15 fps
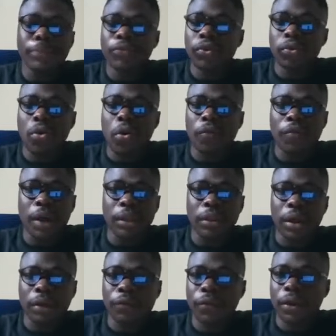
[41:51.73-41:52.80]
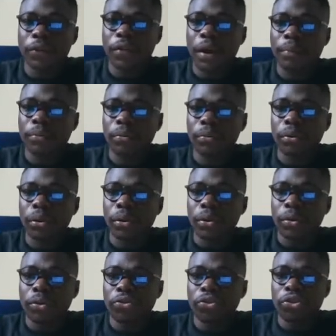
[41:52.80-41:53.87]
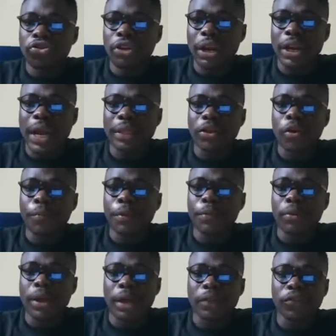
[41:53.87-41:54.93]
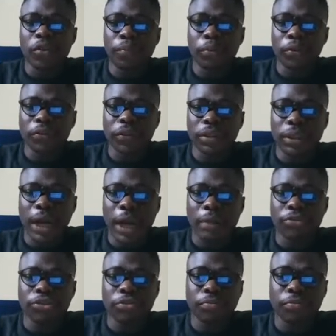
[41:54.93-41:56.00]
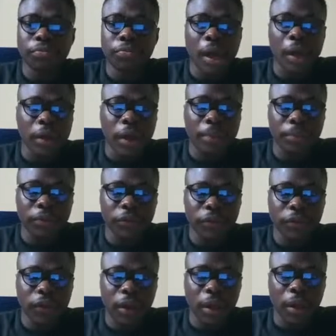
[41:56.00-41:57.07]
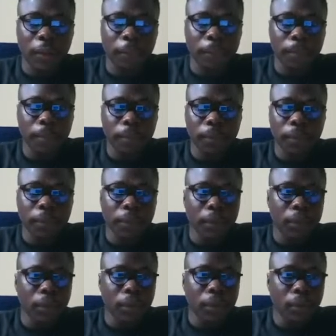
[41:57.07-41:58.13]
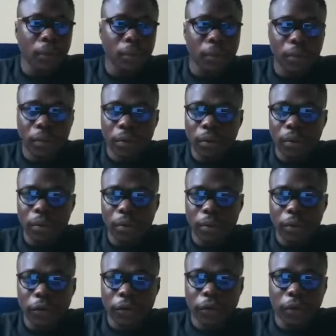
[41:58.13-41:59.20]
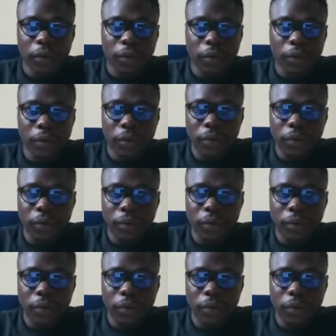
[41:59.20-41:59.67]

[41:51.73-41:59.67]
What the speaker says: zone converter, for example. So usually I tell people that your posting time should be, I think I put it here. Let's see.